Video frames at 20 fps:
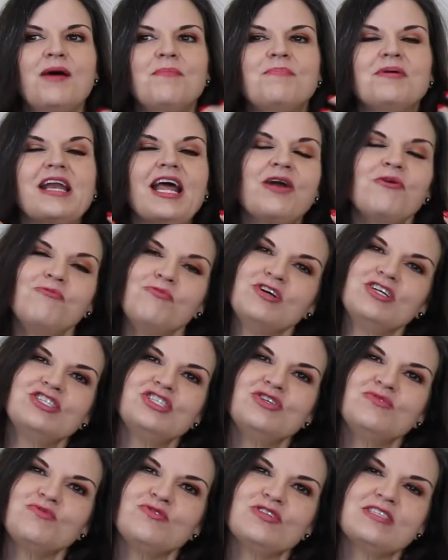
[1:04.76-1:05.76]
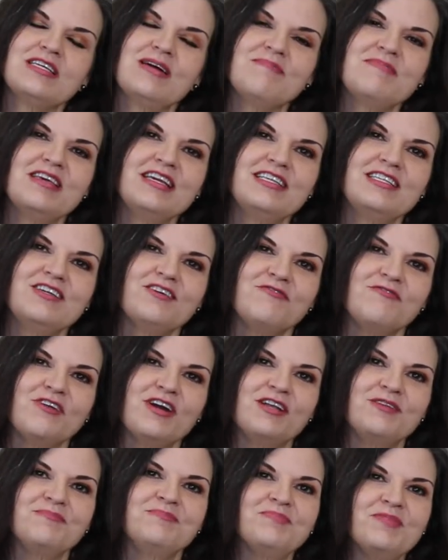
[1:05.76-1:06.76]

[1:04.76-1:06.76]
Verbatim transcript: but I wish it were something different.